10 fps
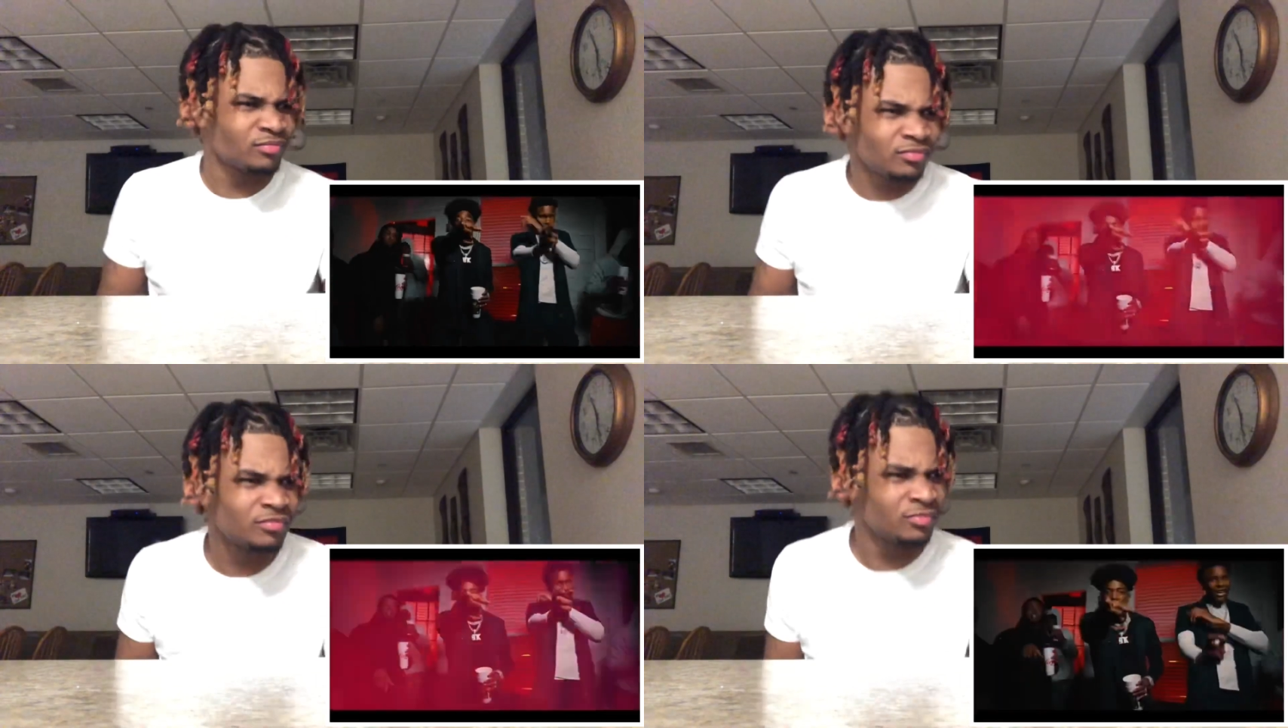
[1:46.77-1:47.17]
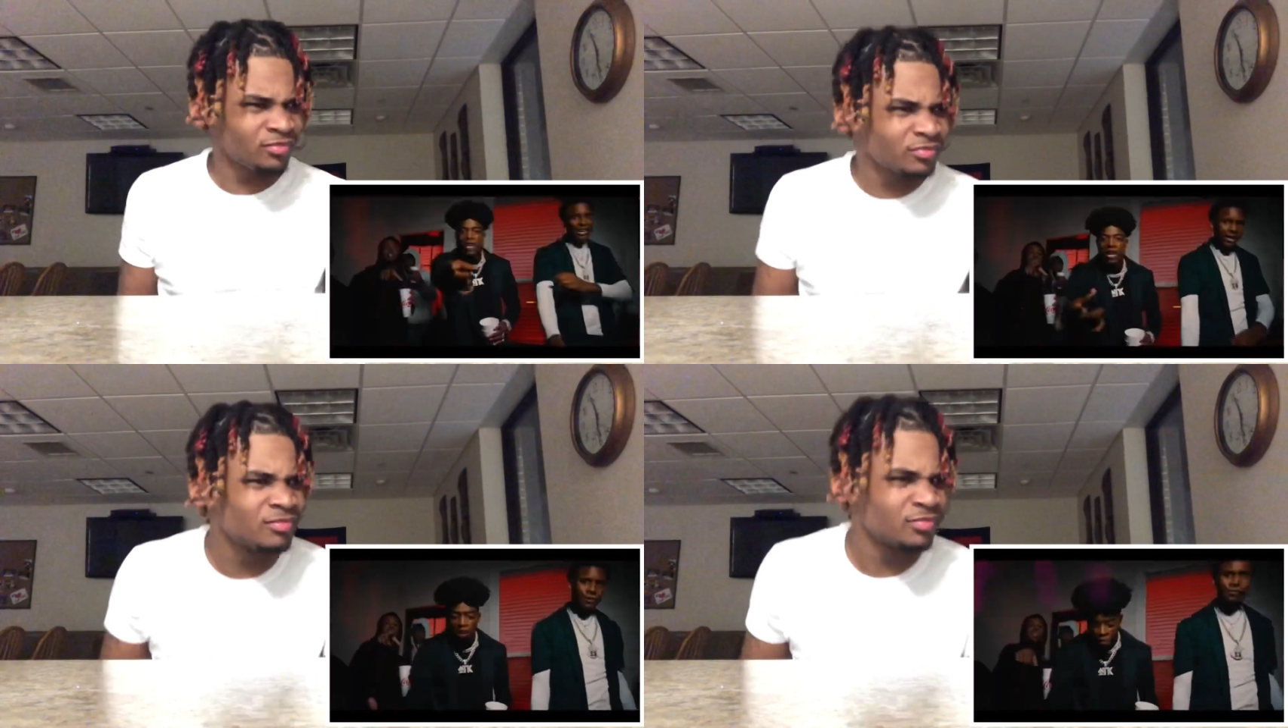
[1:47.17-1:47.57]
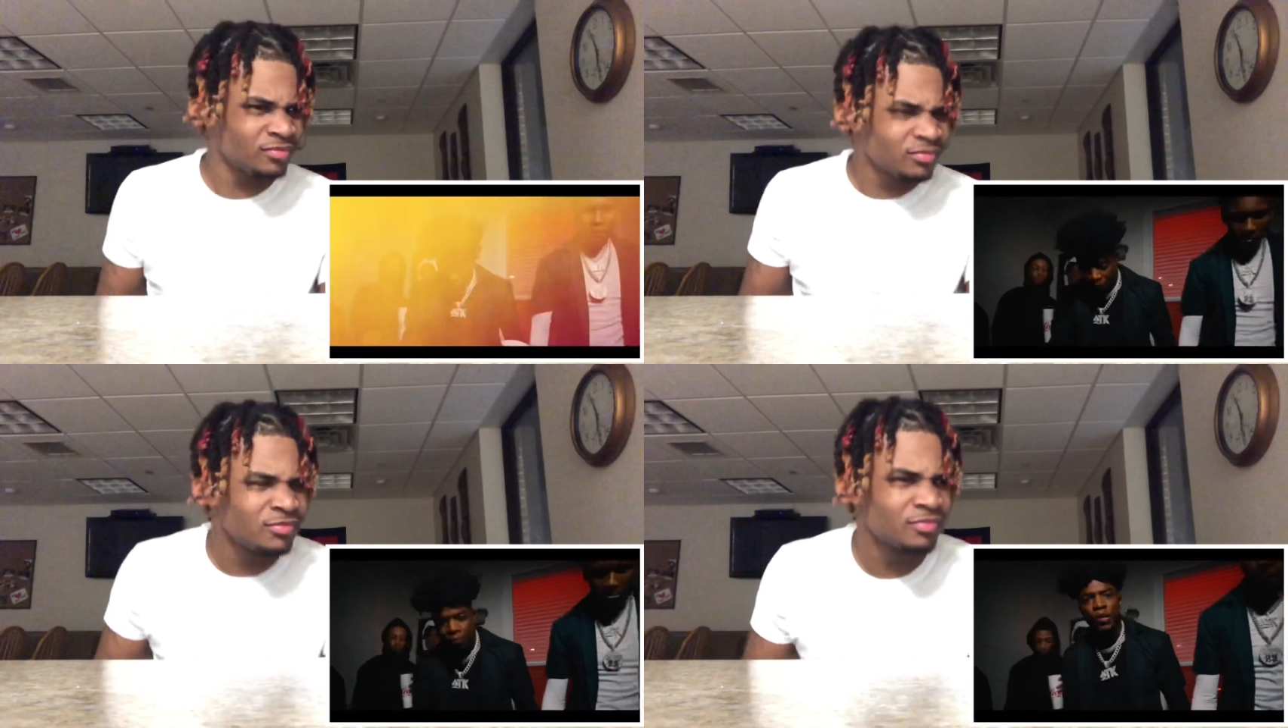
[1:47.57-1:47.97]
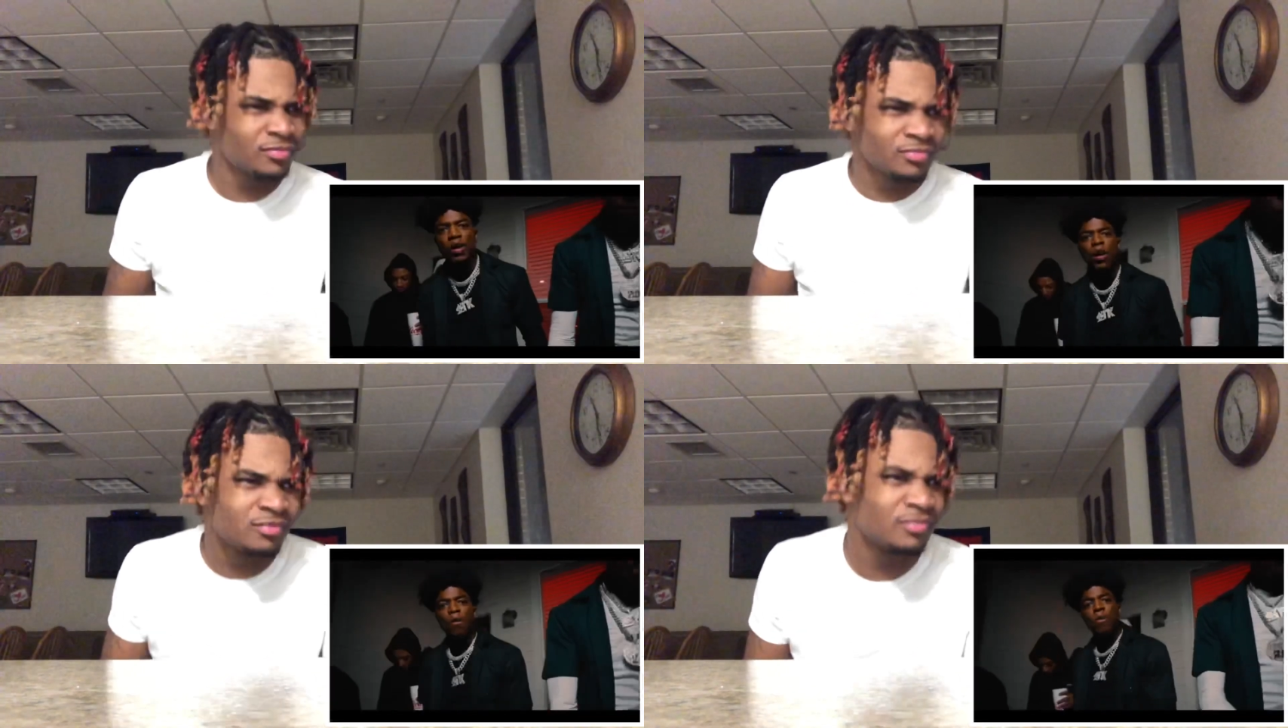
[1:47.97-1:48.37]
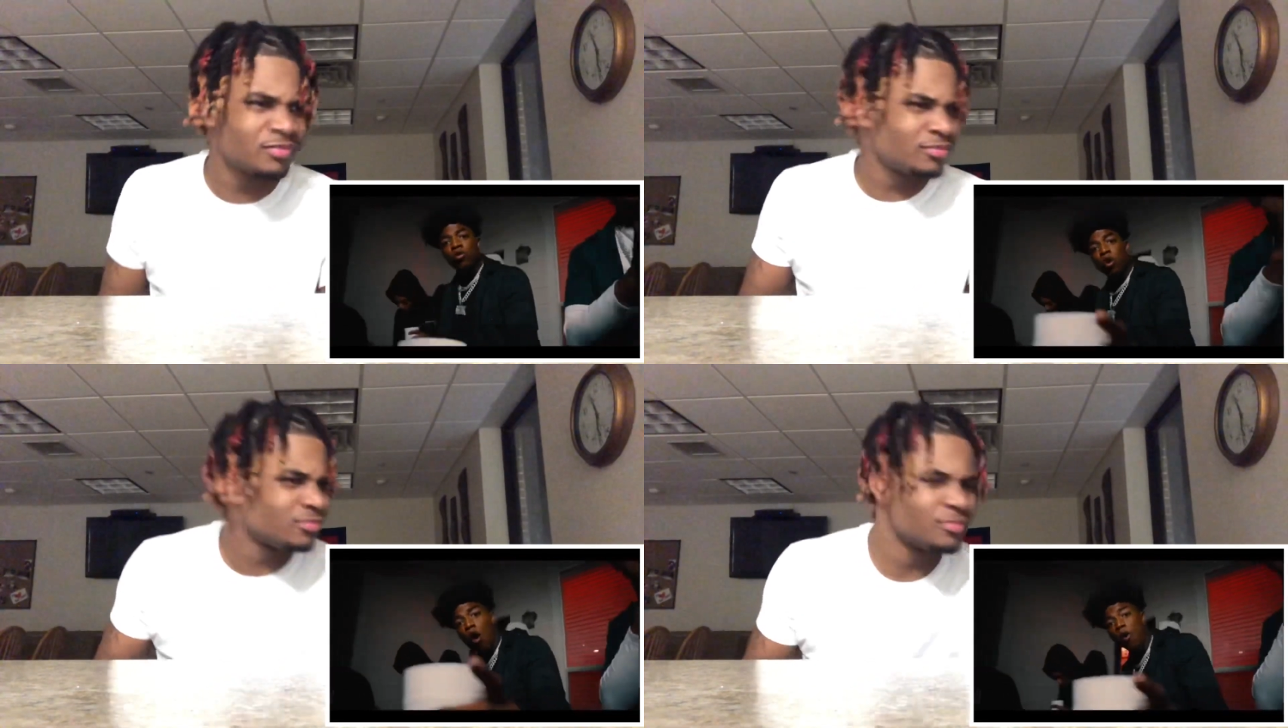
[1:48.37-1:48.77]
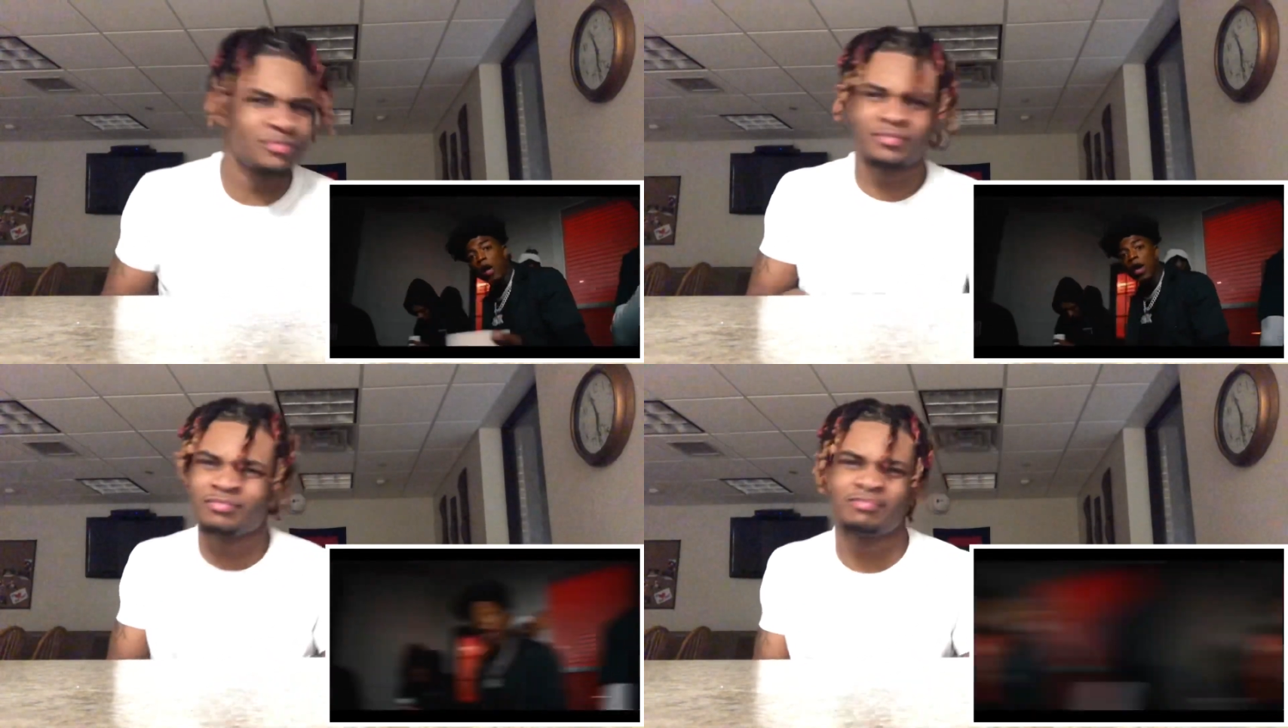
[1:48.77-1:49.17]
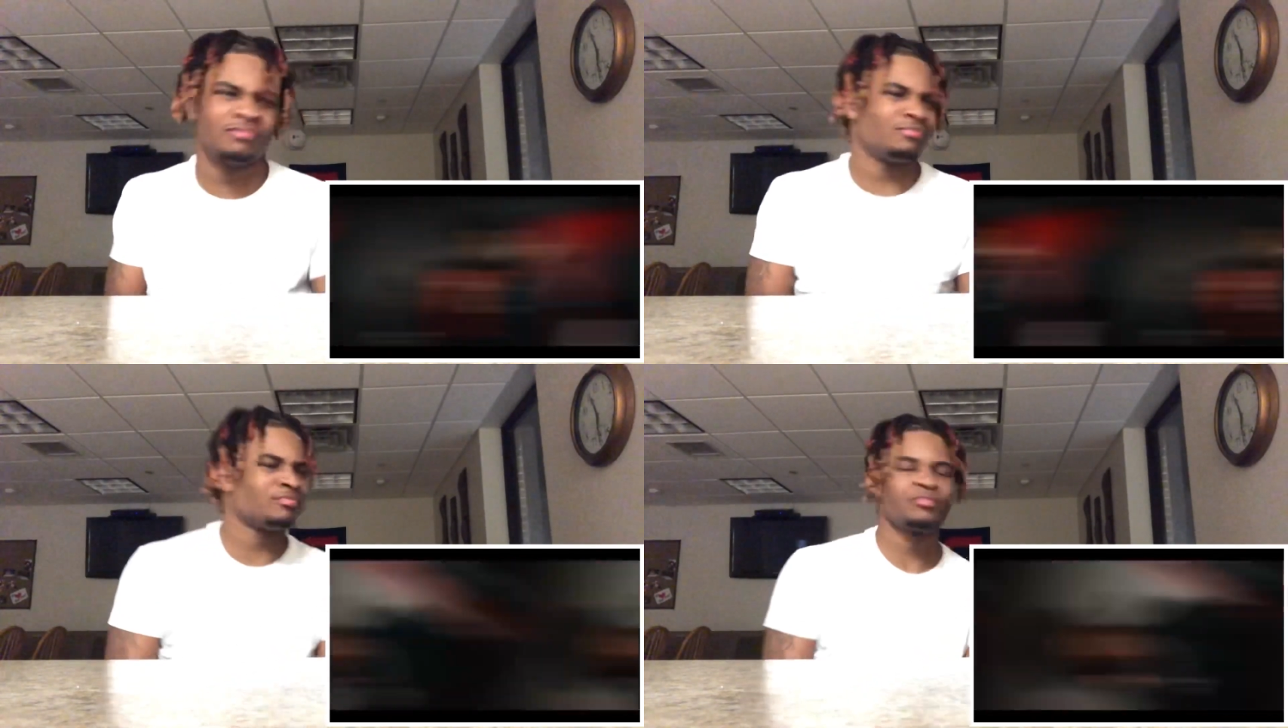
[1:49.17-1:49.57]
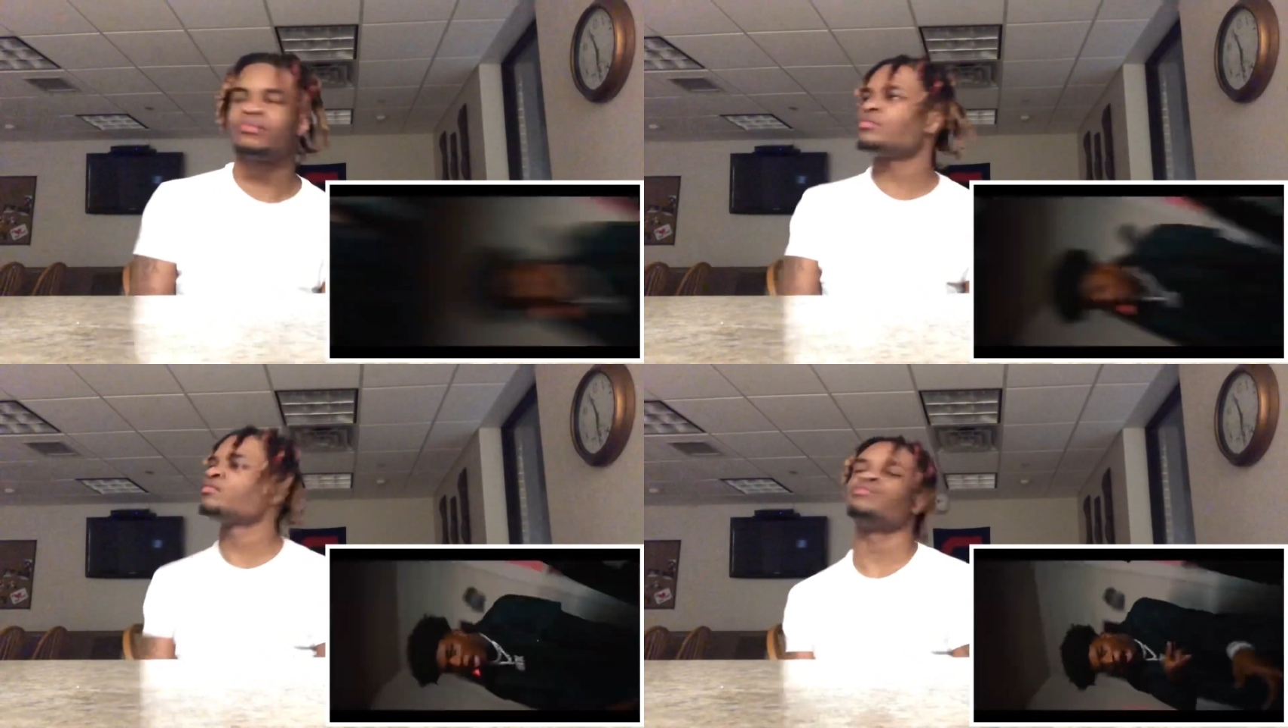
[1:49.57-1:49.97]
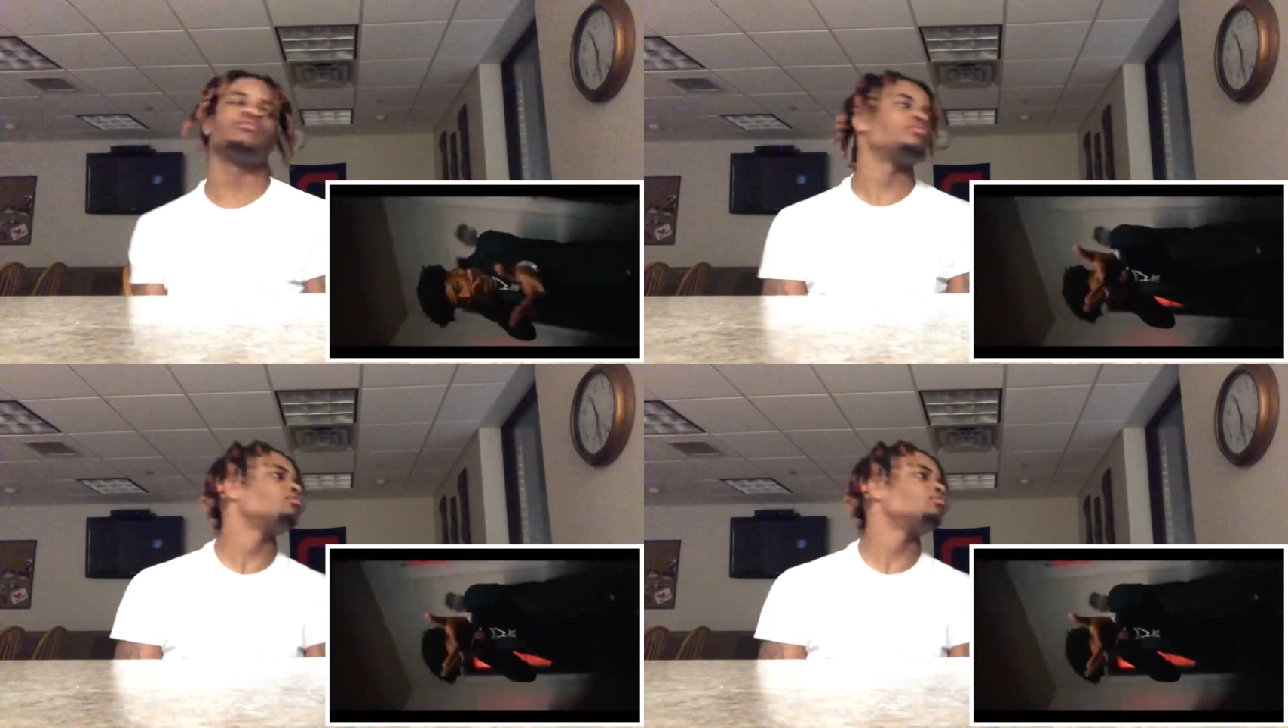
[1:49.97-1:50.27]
they ready to kill. This seven six soup, bitch, you know where it is. I don't care about his mama, I don't